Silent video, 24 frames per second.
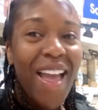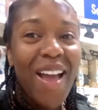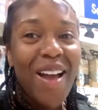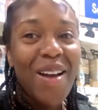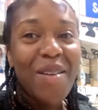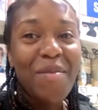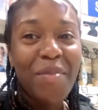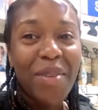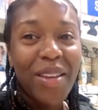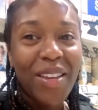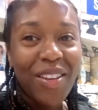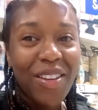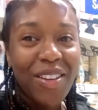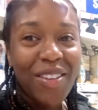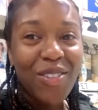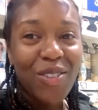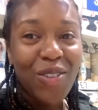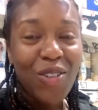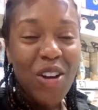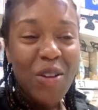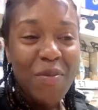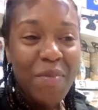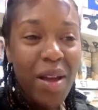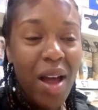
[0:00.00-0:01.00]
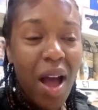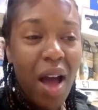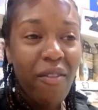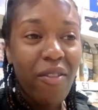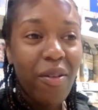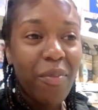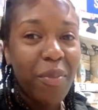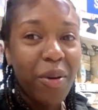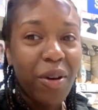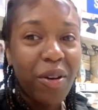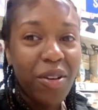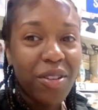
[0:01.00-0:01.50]
because all my other
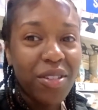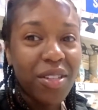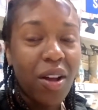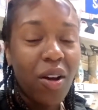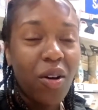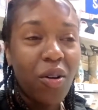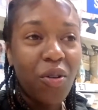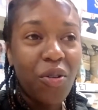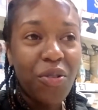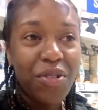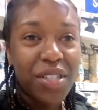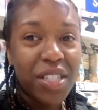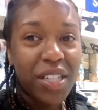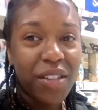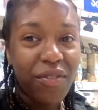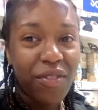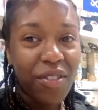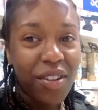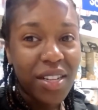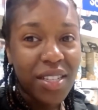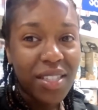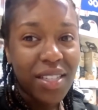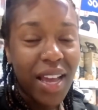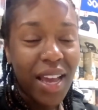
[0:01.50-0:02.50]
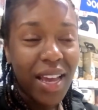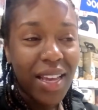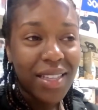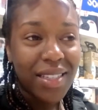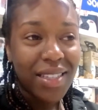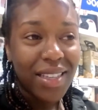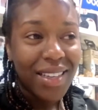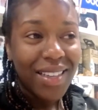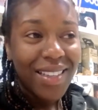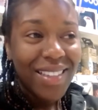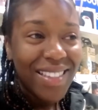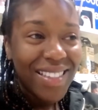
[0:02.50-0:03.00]
bottles are all different
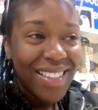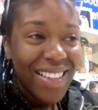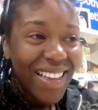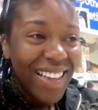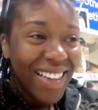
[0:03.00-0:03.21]
sizes.